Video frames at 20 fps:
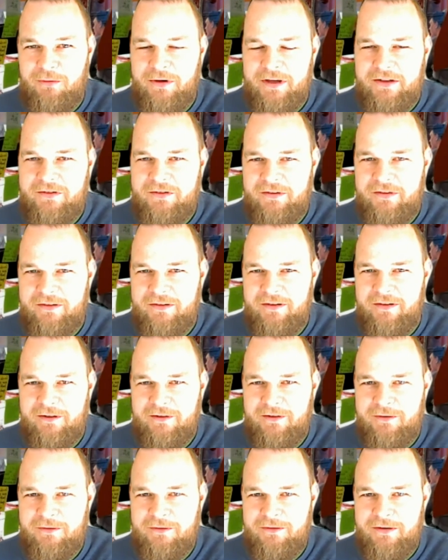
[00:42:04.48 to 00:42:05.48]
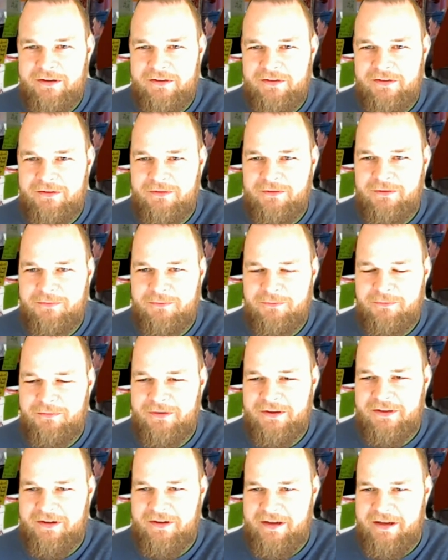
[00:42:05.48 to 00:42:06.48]
which which
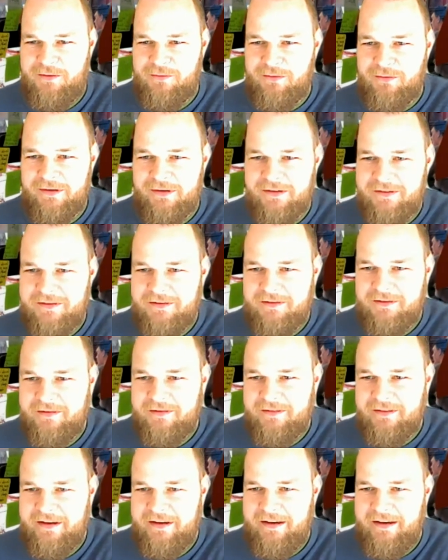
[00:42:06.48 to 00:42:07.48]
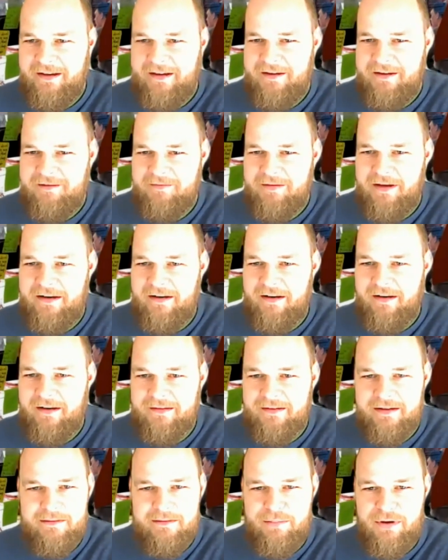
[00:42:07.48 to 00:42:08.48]
which equals uh, a
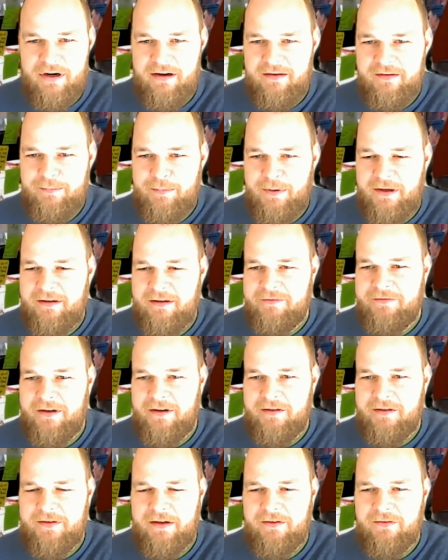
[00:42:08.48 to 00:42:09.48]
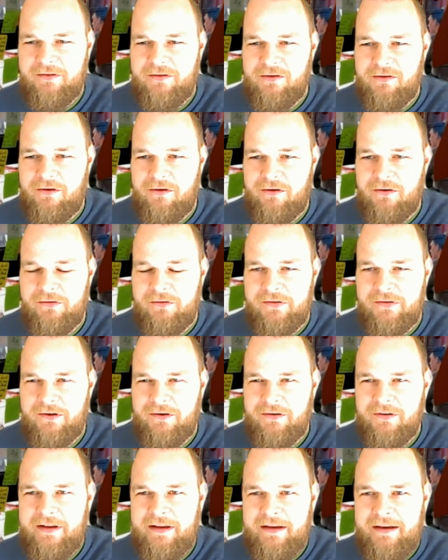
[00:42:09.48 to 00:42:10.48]
nice little prize pot of five thousand euros.
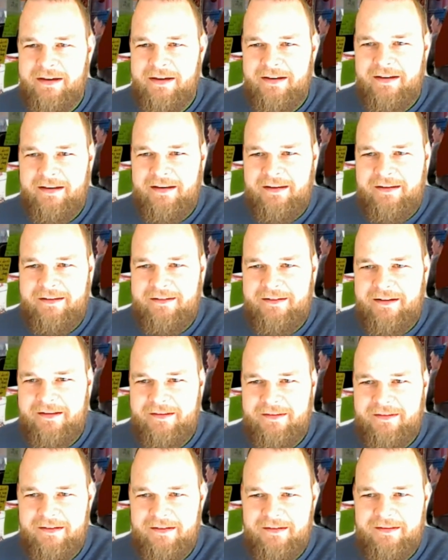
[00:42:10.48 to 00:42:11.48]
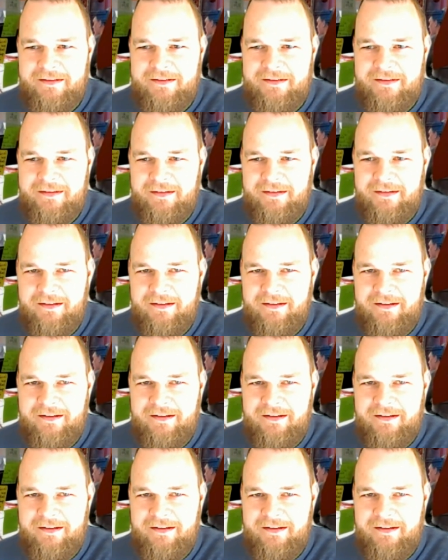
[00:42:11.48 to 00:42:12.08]
So this is yeah.